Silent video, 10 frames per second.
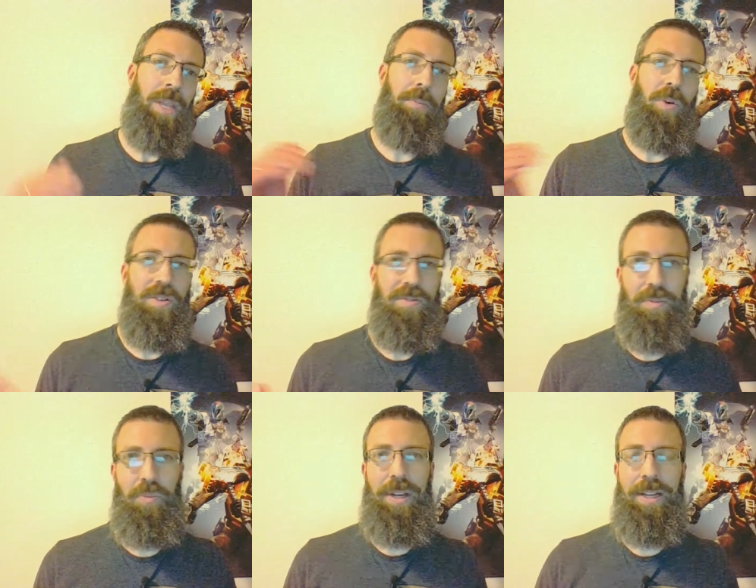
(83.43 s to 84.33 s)
More of
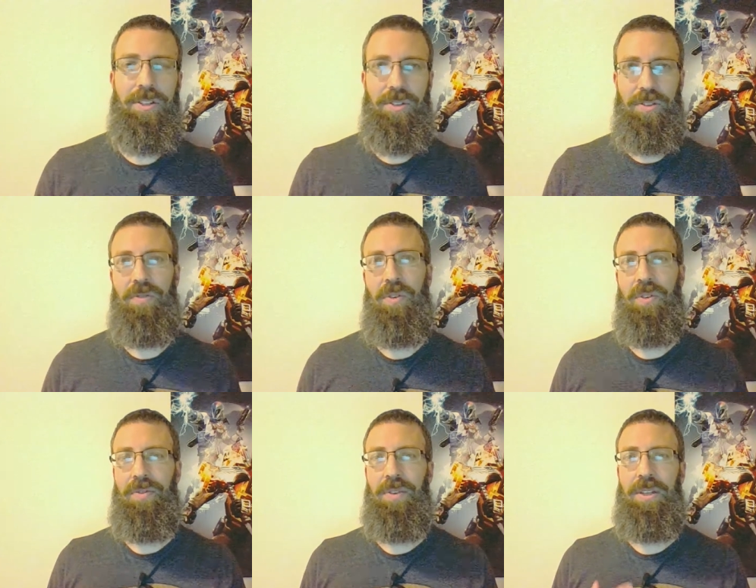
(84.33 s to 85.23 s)
a bringing it to the
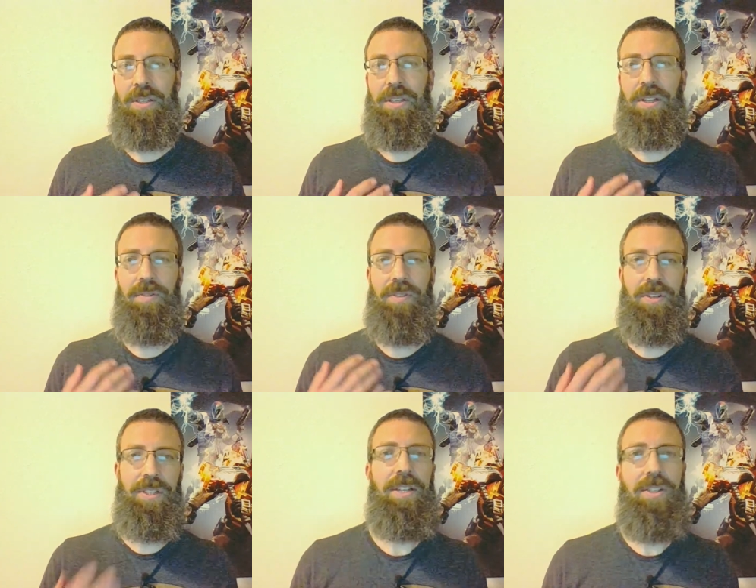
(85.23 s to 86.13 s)
forefront of your
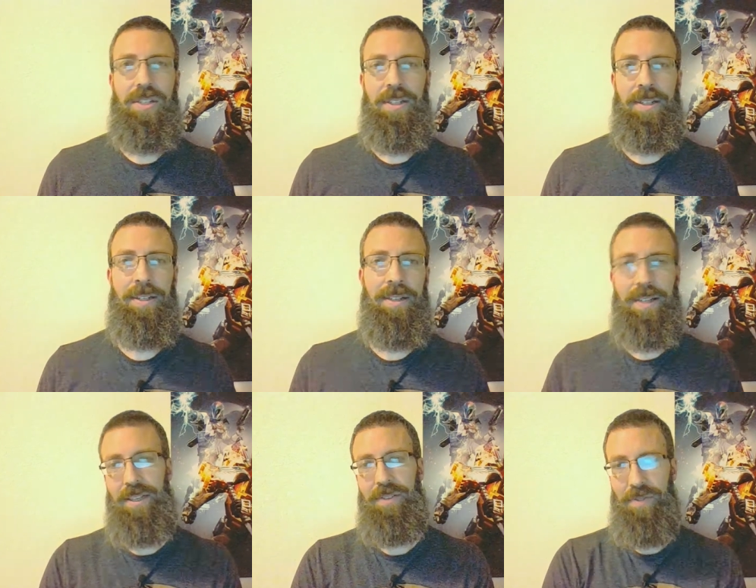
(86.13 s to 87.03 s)
attention
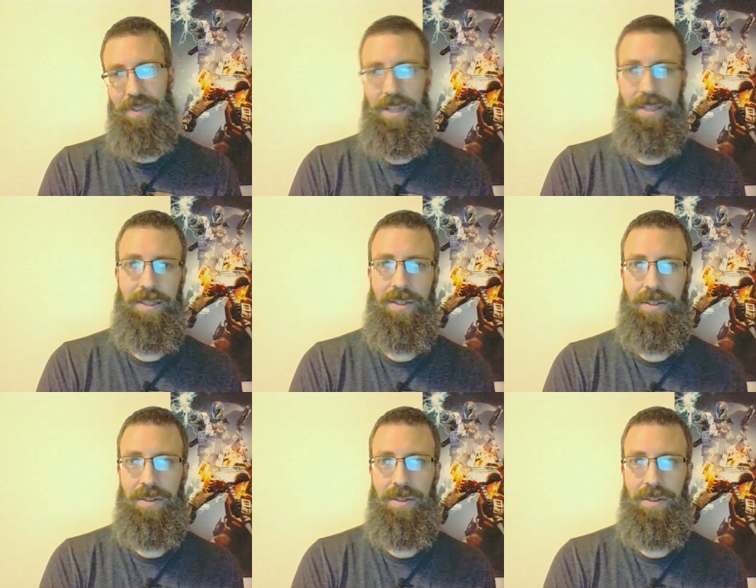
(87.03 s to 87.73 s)
kind of thing,